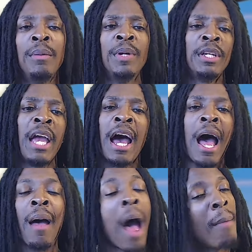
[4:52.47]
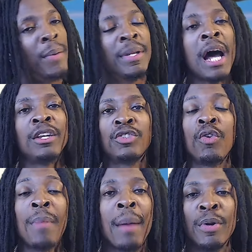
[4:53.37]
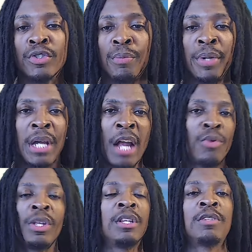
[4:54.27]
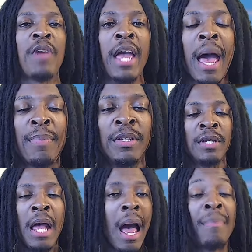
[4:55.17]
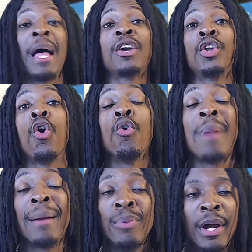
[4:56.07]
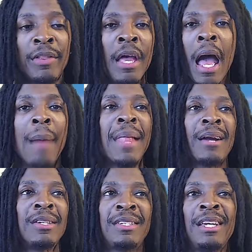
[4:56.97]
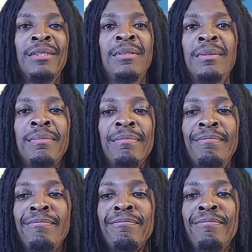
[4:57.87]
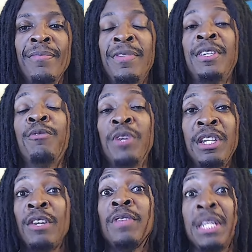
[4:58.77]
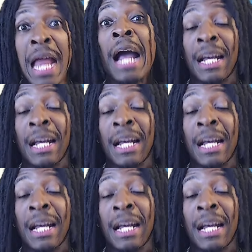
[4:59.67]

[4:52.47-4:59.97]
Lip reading: But yeah, I'm gonna be honest though, in my personal opinion, I don't think this fight happens. I'm not gonna hold my breath. I'm not gonna say it's definitively not